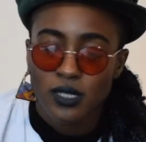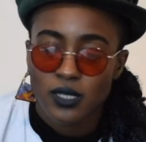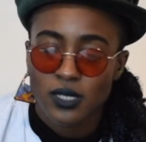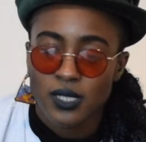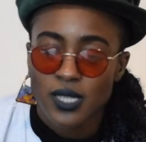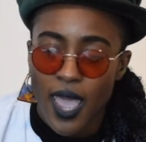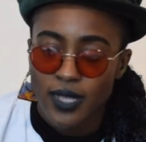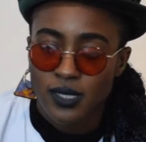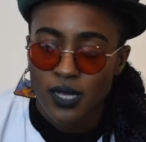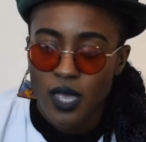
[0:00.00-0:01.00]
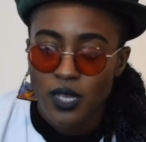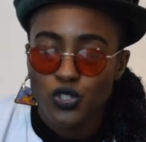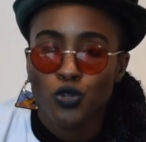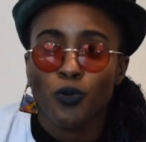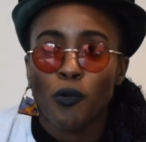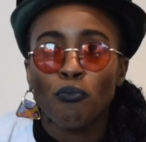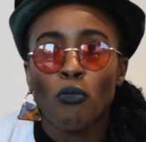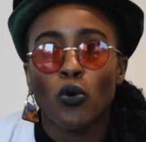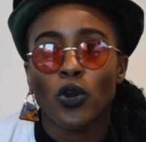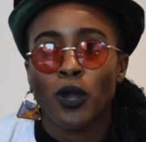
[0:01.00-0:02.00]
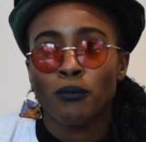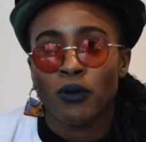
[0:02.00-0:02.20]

set to promote our